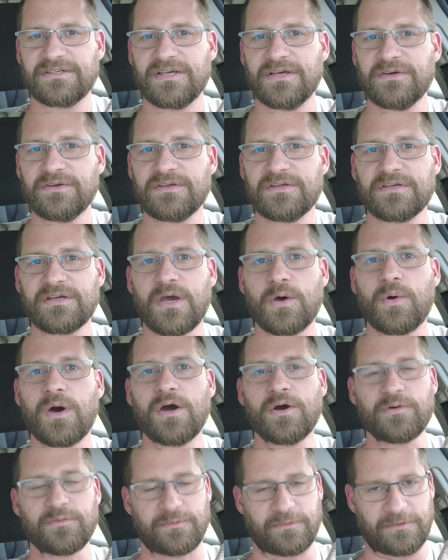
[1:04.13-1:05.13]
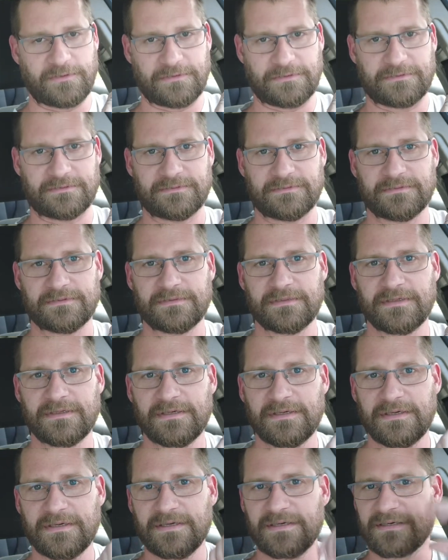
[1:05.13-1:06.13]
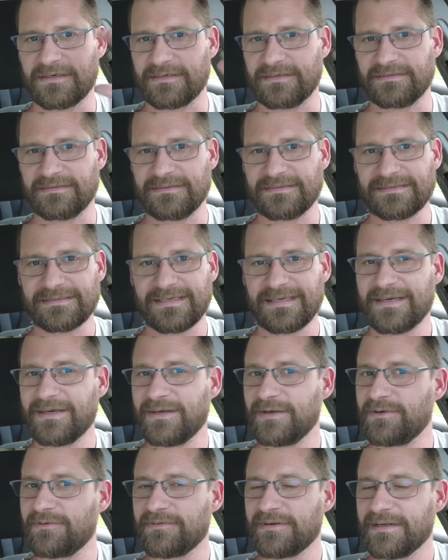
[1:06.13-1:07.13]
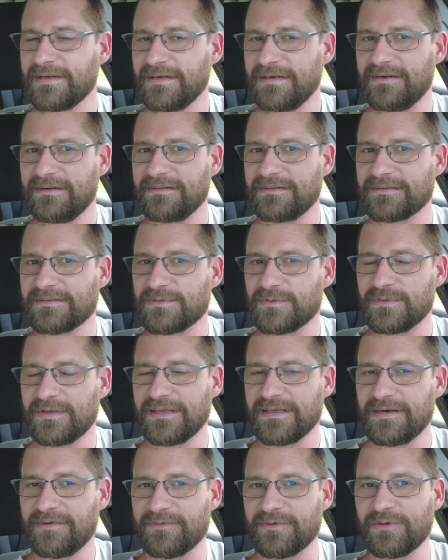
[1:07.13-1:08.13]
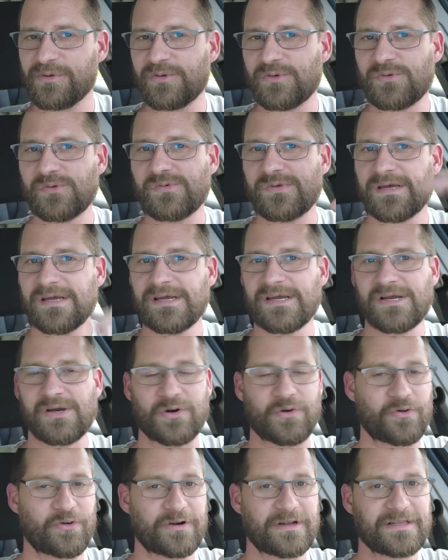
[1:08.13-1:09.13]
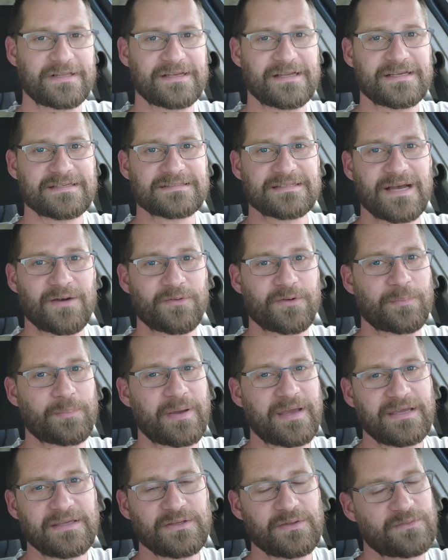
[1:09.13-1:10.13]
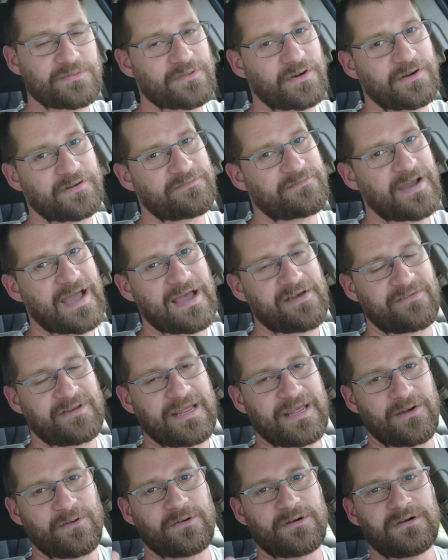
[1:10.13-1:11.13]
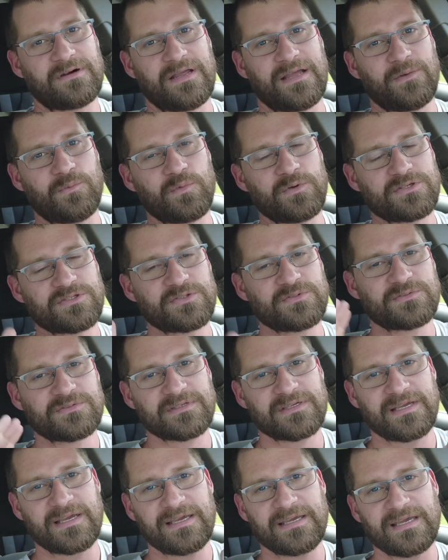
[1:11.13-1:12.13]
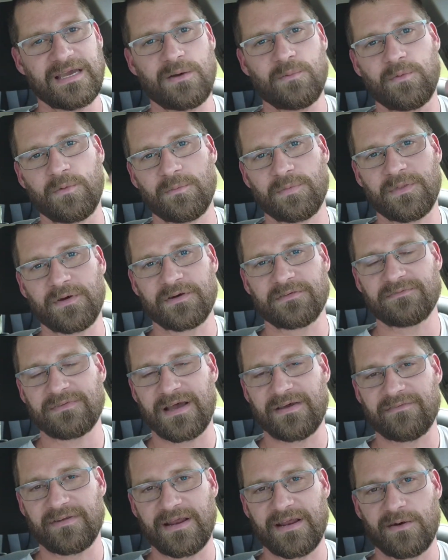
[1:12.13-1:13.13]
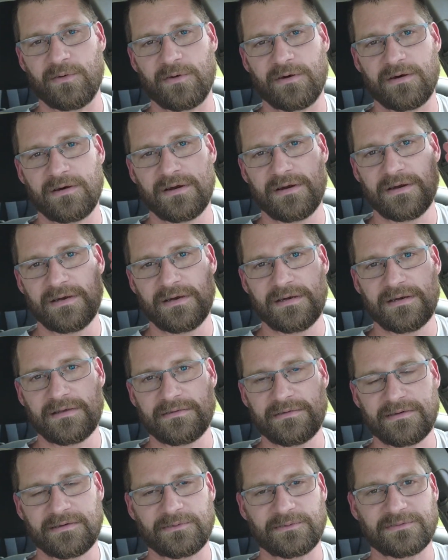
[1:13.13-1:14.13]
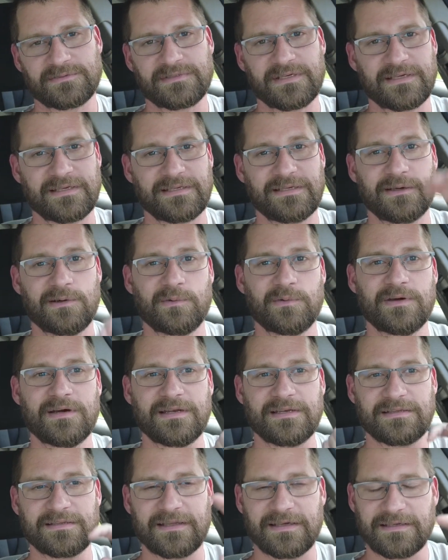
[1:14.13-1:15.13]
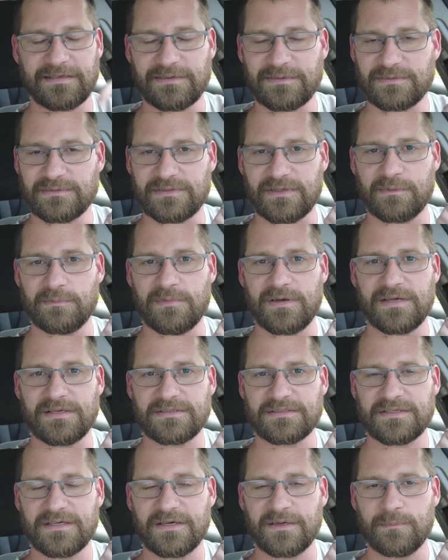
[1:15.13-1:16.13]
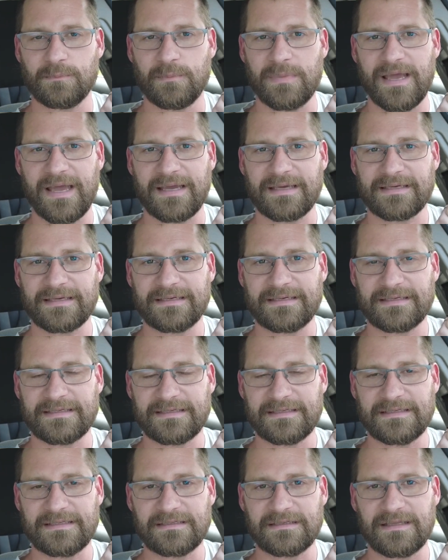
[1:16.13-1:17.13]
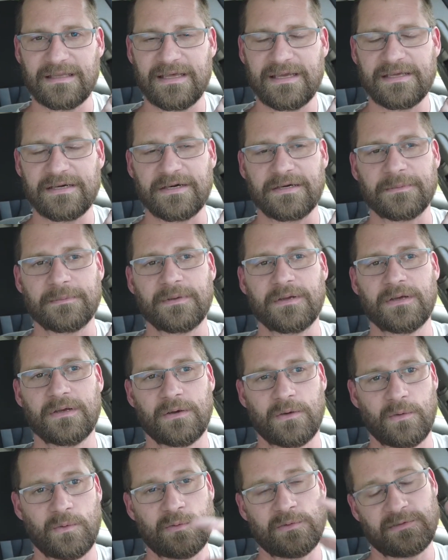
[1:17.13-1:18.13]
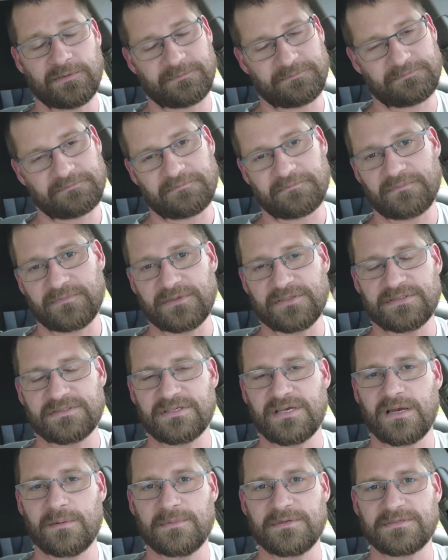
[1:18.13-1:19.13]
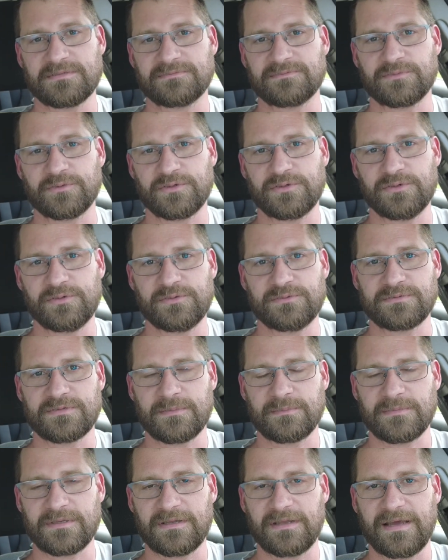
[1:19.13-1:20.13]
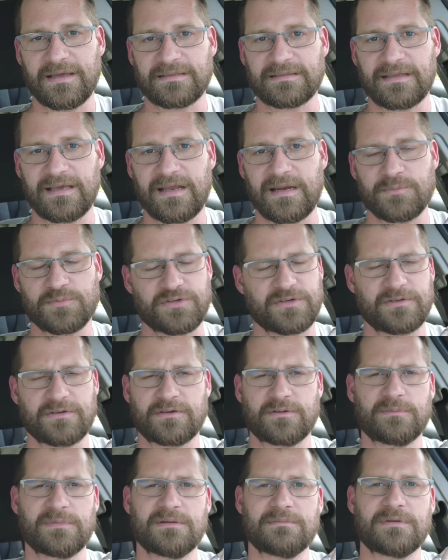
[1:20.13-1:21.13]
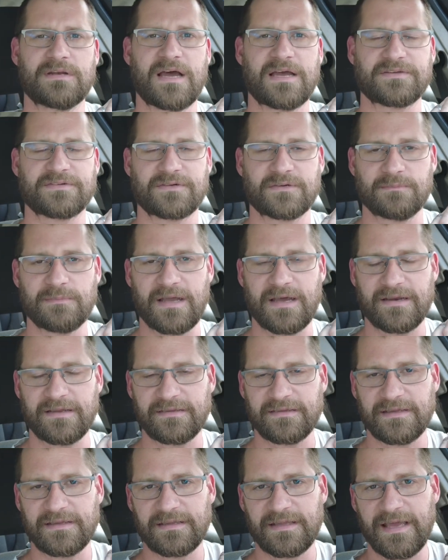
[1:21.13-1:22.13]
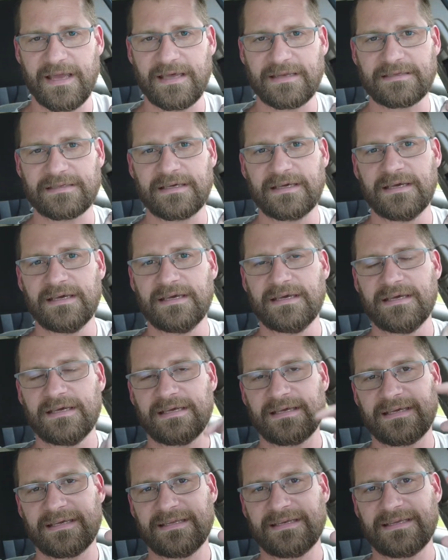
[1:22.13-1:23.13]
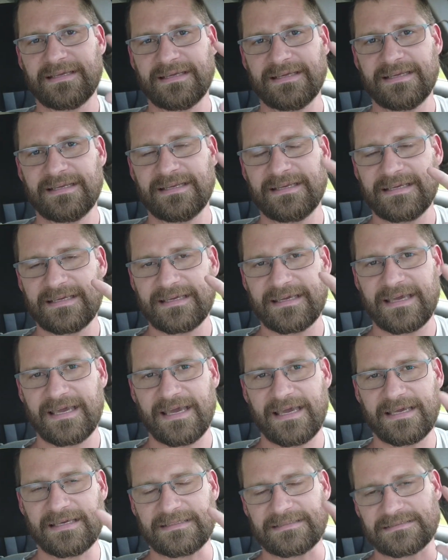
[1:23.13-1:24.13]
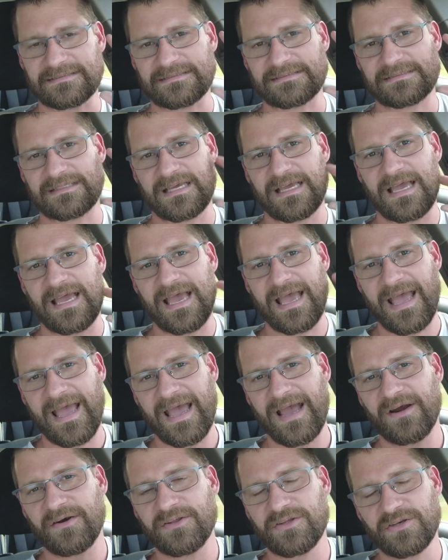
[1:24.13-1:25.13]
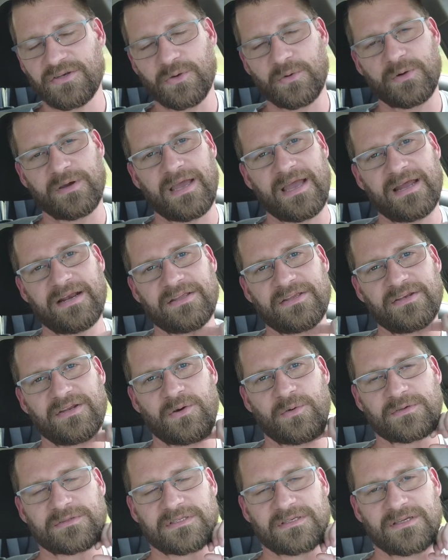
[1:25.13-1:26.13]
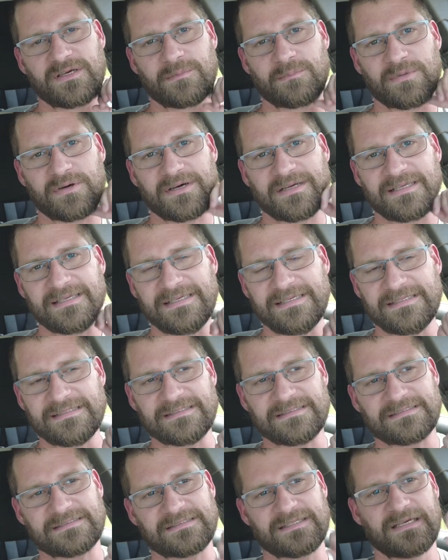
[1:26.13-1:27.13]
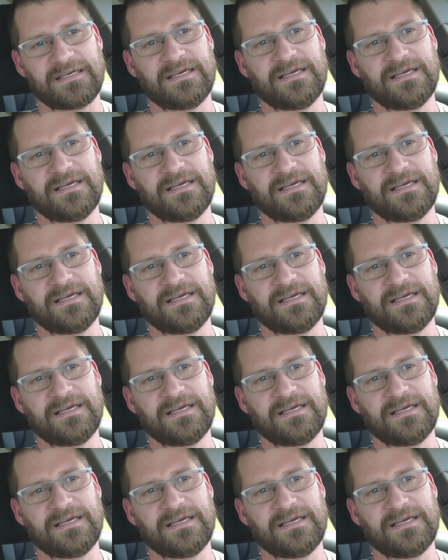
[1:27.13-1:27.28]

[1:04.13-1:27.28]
till you go over. Because this guy over here that's doing the interview really does not want to pay you 35 an hour. And once you say, hey, I want 35 an hour, they're going to say, you know what? Thank you so much. Come back again later. Or this job isn't for you, something like that. I'm sure they're going to be nicer about it than that. In any case, how do you do it? How do you know what the number is?